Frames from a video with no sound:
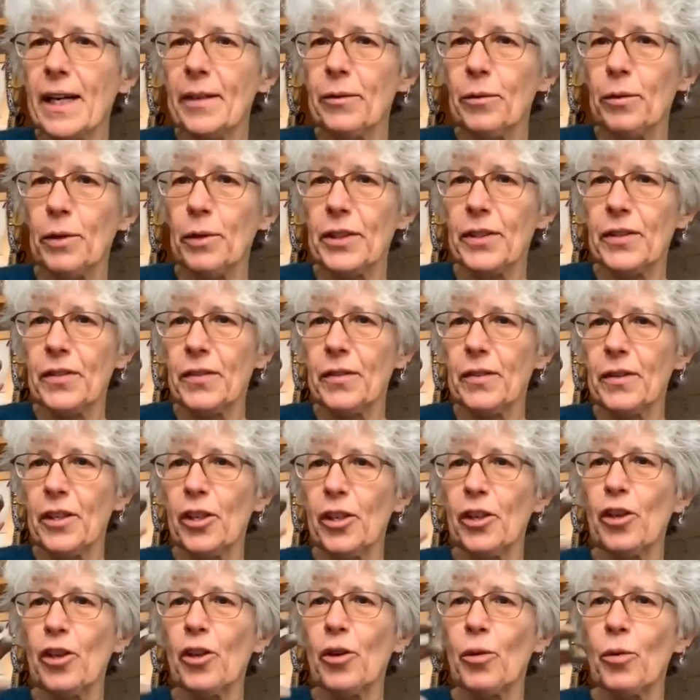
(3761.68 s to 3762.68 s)
was,
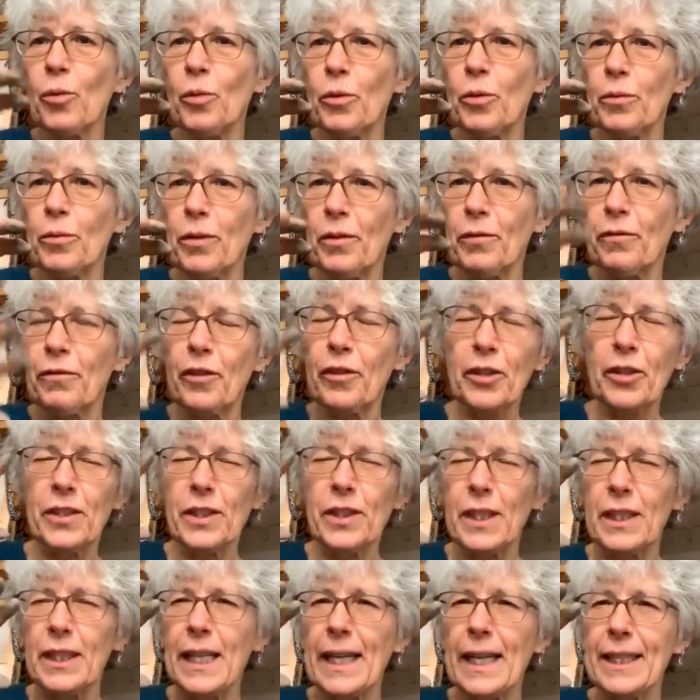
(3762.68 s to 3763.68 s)
you know, the first
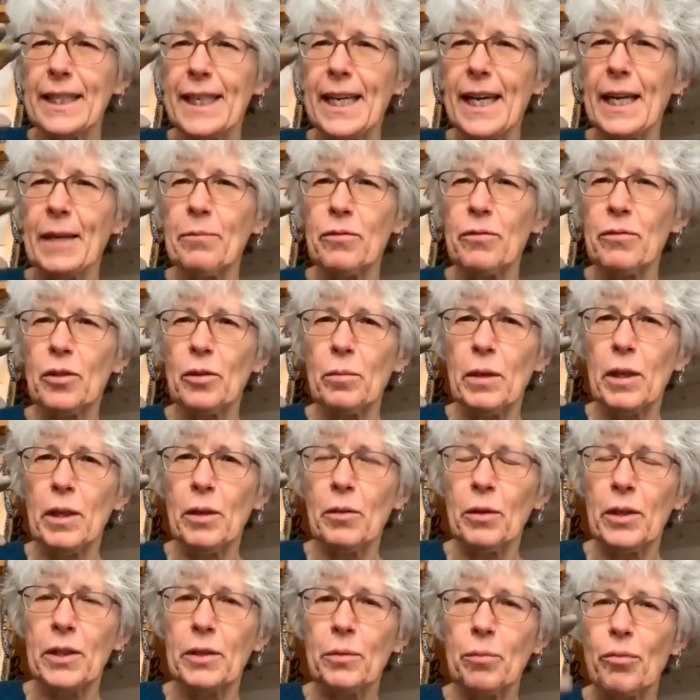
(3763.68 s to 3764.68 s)
thing that came to me
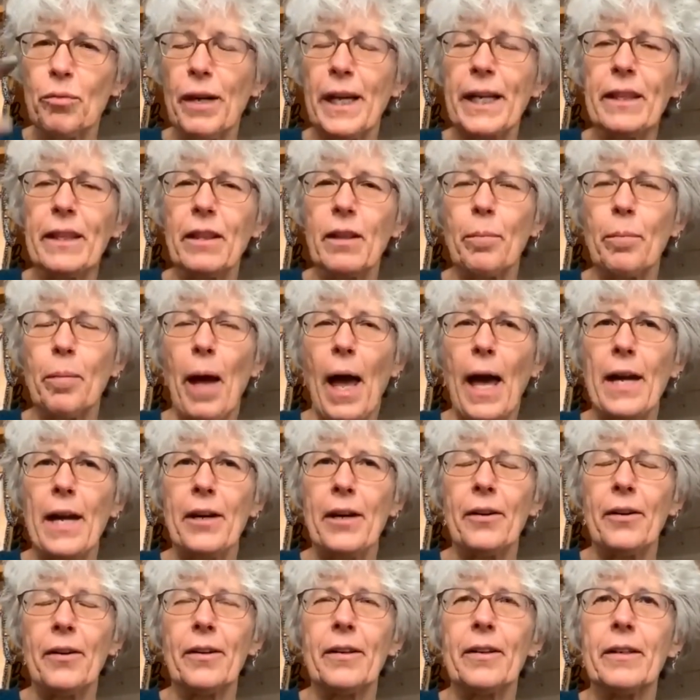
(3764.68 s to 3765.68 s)
was break the
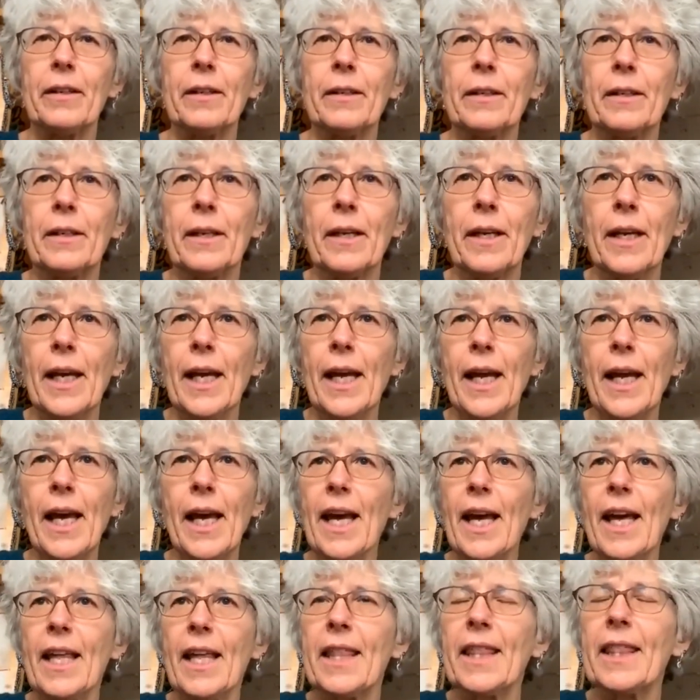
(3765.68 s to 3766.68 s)
pattern.
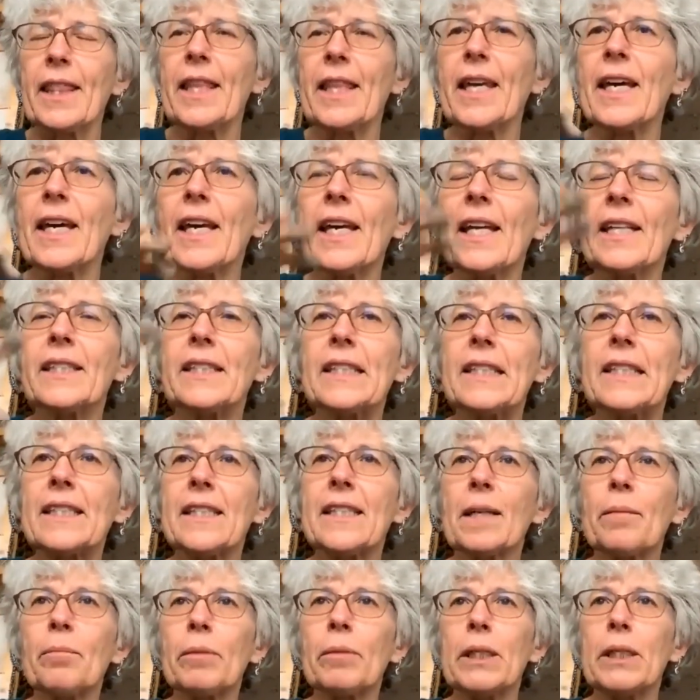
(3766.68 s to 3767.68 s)
And then
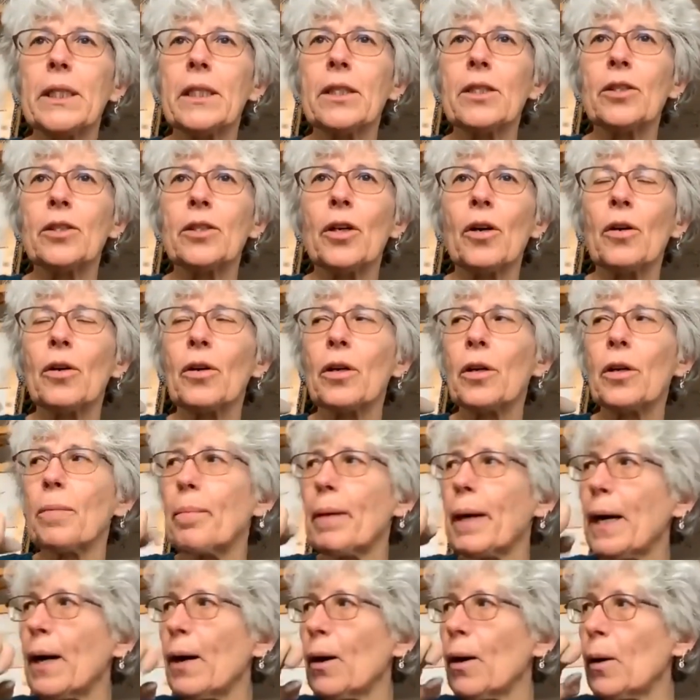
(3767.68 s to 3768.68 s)
somebody talked
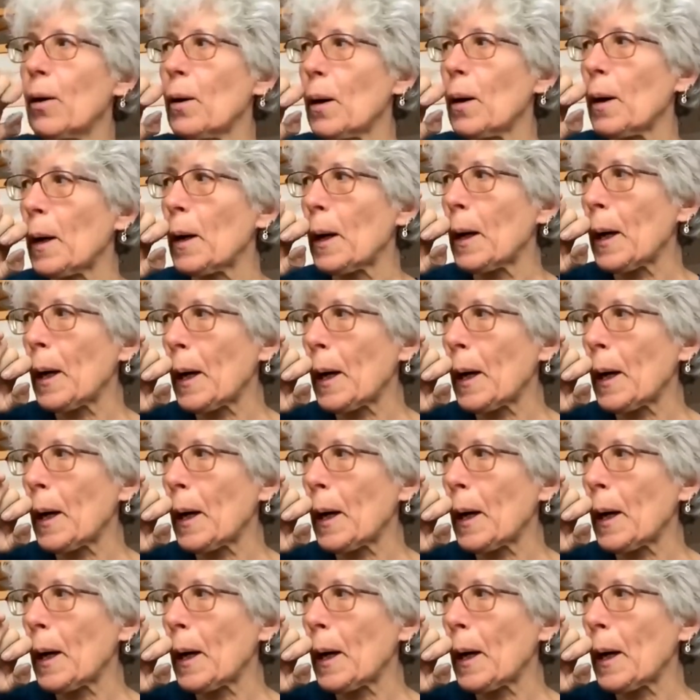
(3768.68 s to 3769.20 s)
about